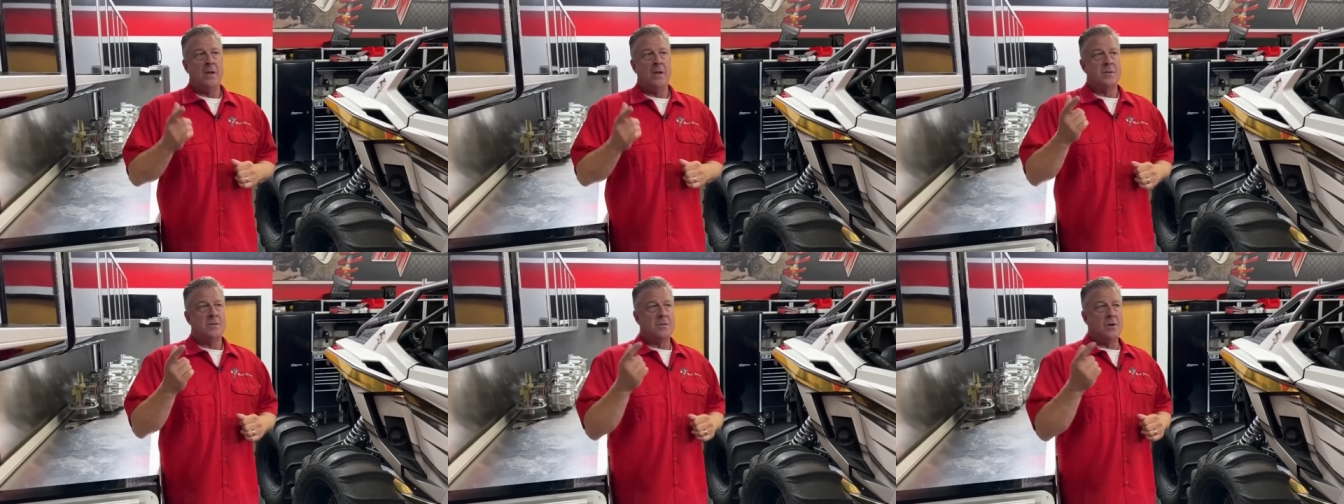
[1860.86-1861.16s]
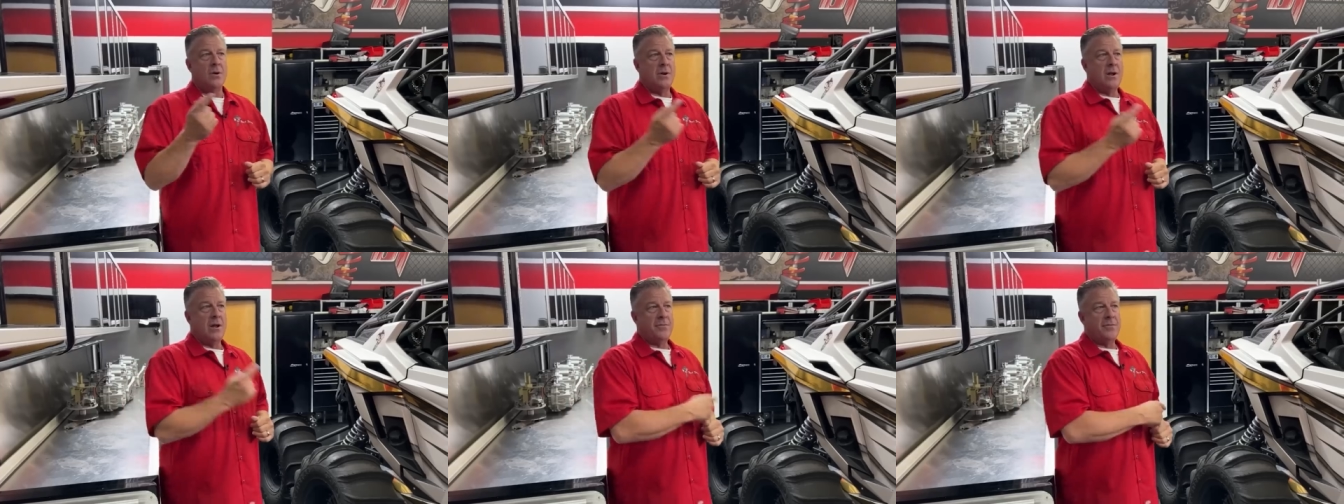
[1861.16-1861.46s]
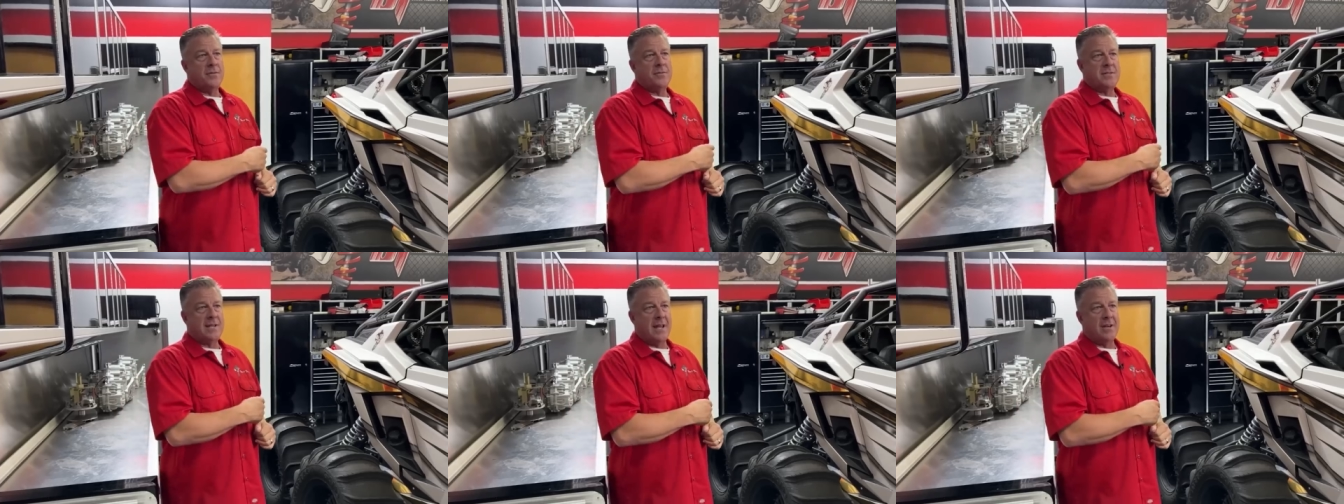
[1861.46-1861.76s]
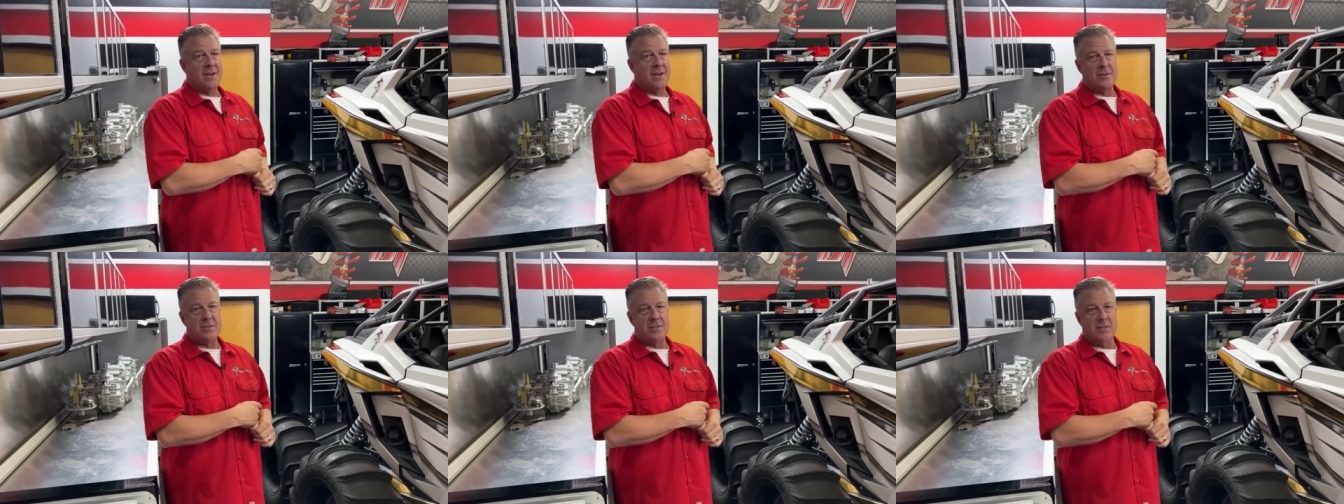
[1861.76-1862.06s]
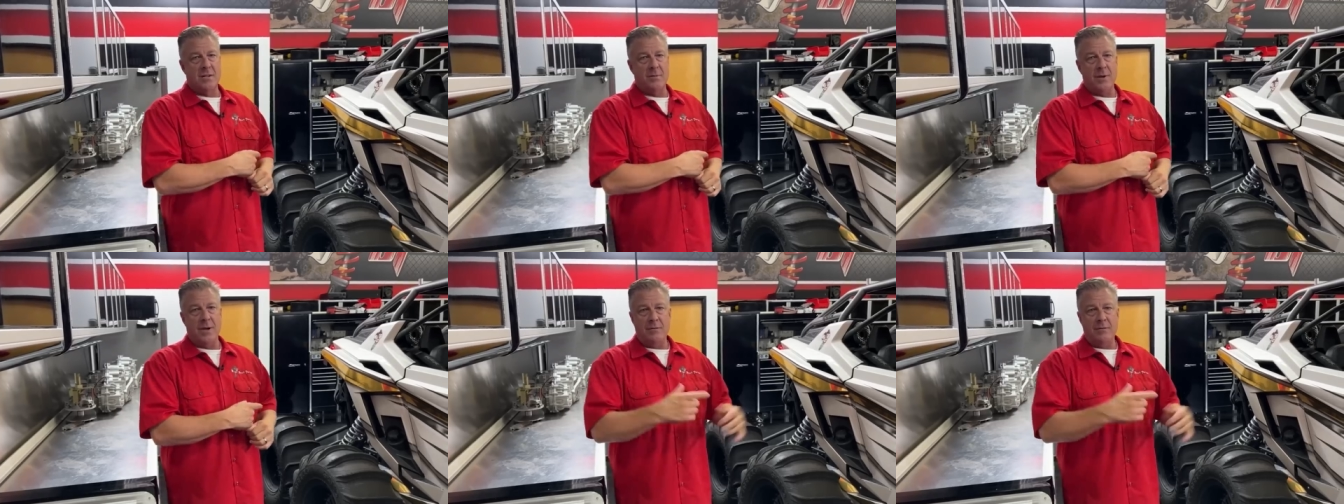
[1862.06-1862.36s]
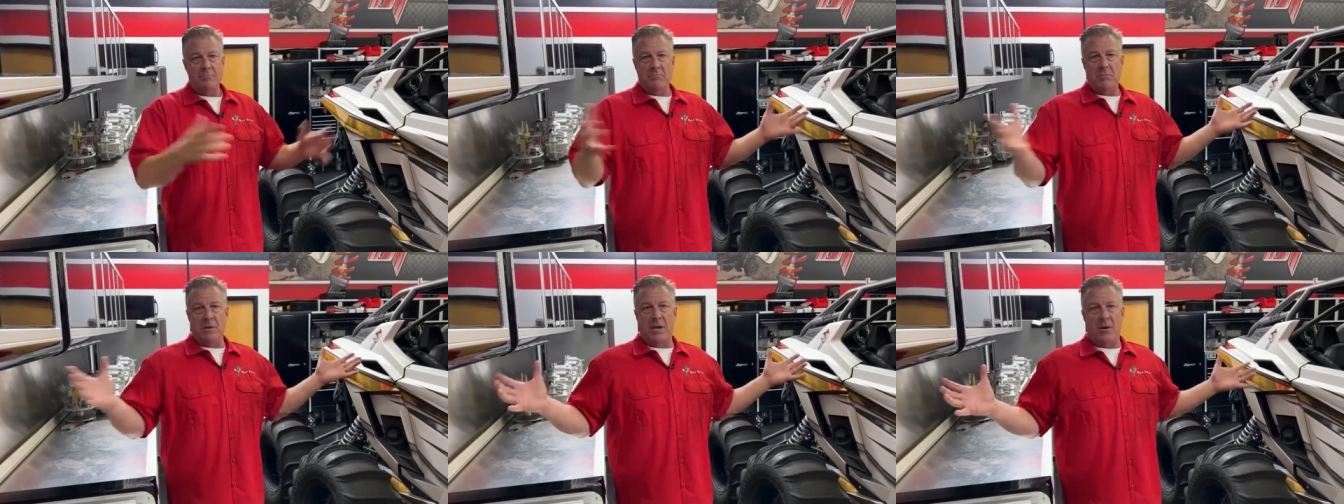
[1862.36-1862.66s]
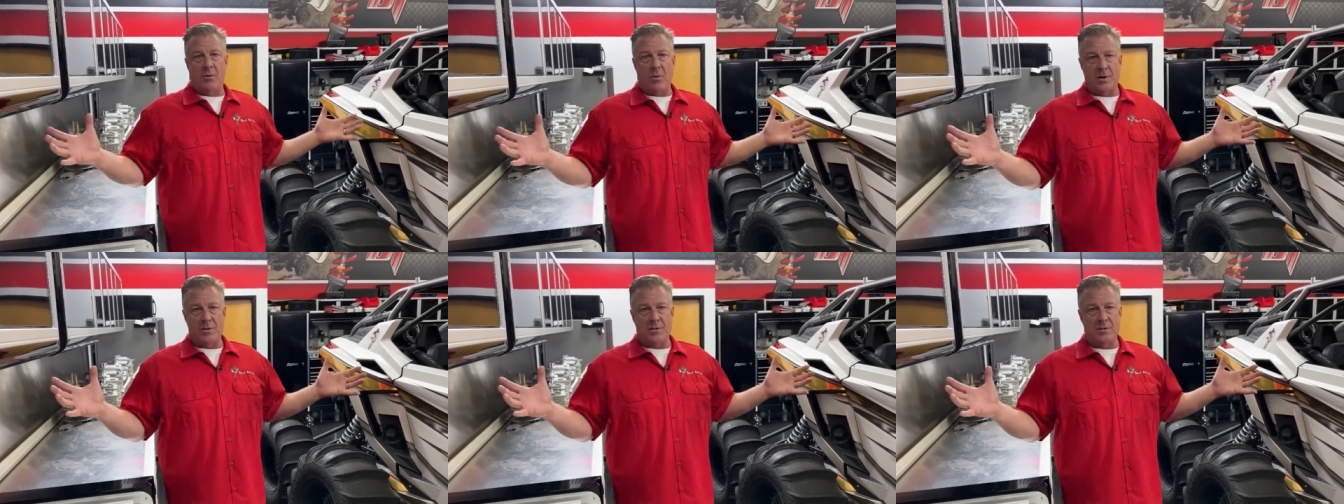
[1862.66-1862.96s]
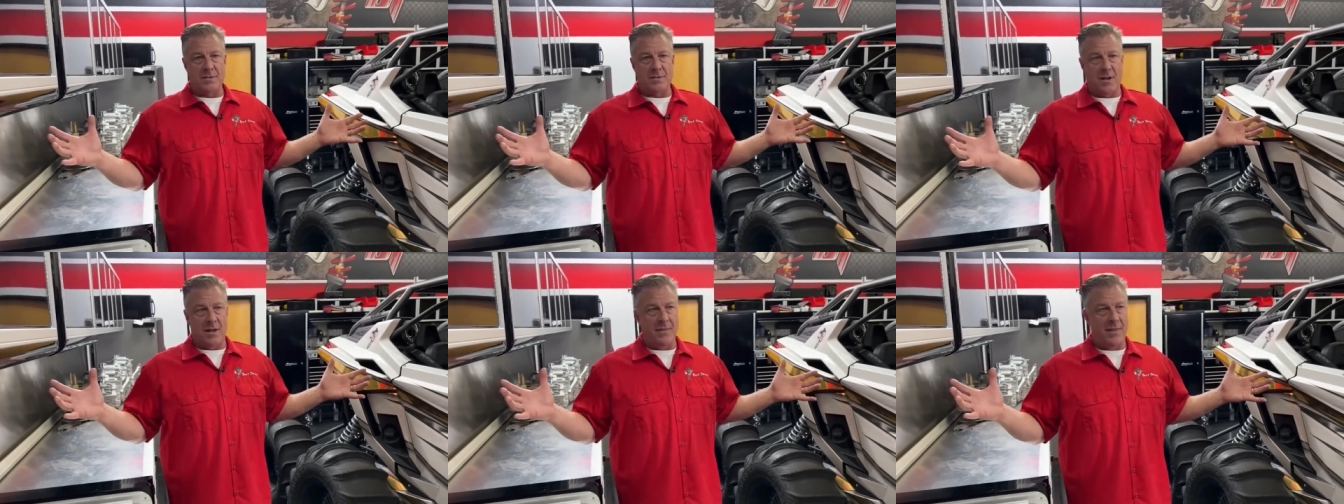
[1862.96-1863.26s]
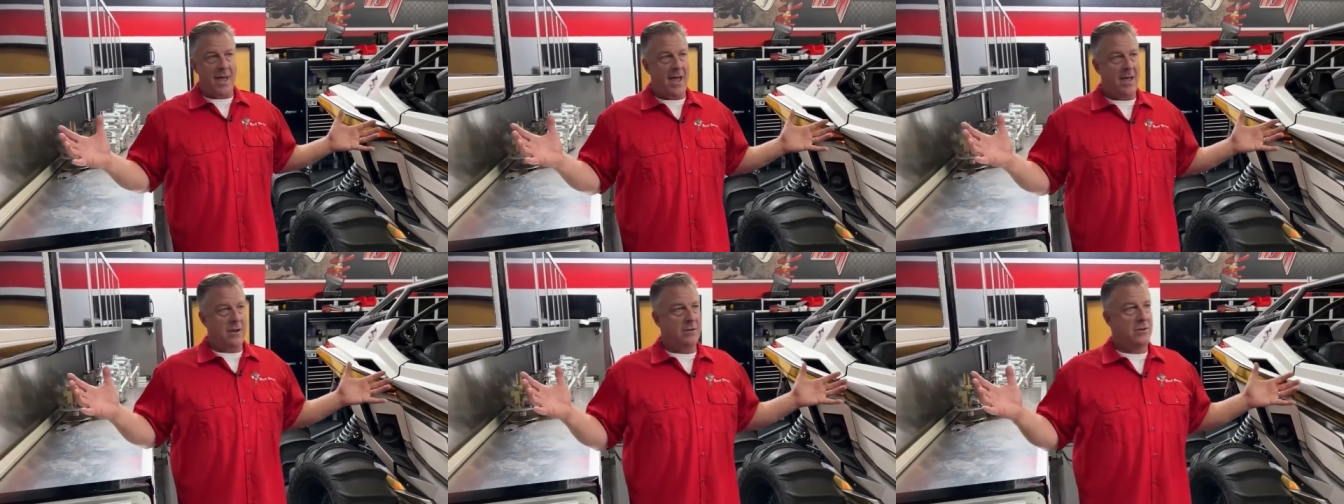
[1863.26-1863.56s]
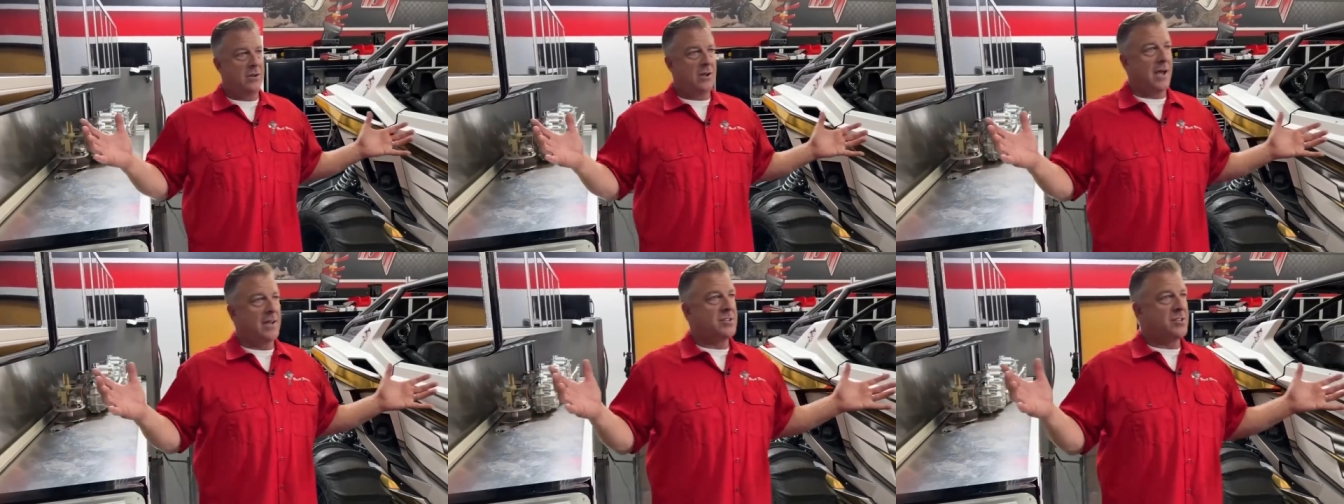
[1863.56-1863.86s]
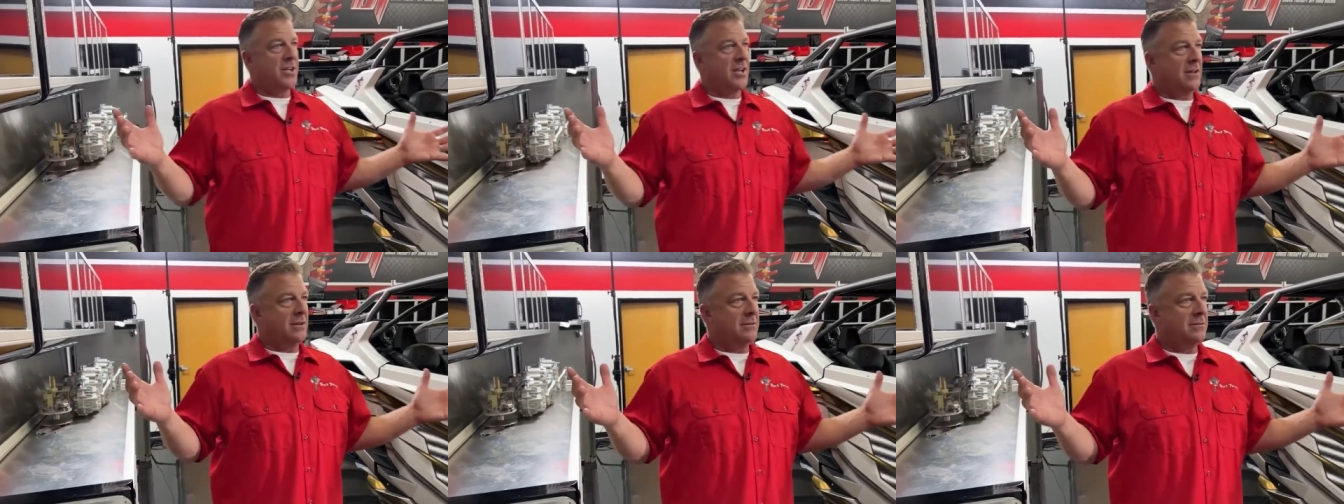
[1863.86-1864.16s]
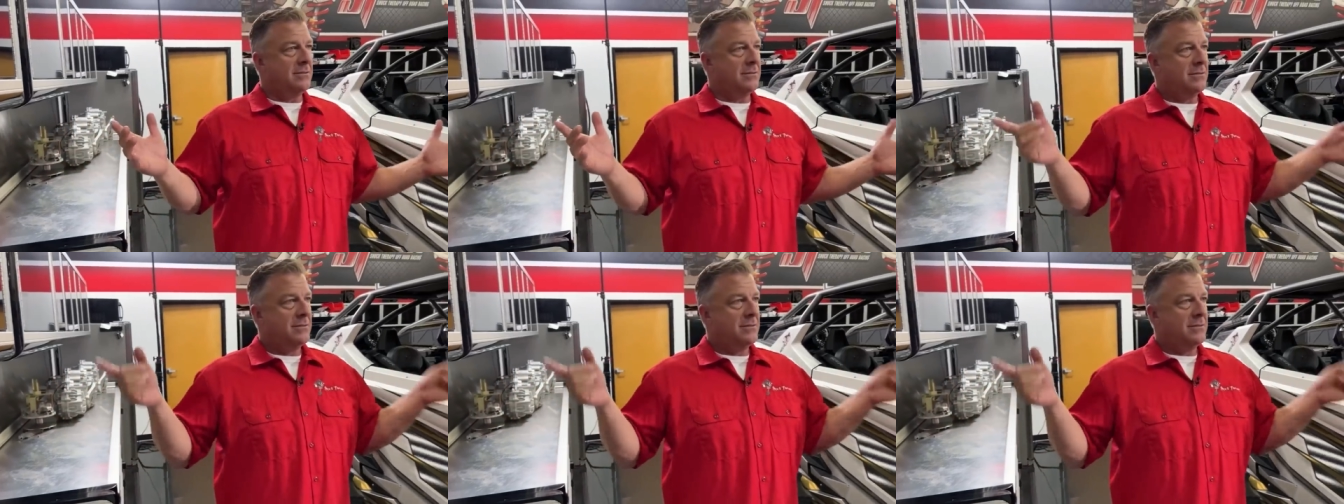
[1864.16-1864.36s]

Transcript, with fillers: So enough of Sand Tires Unlimited. Any questions on that? You guys good?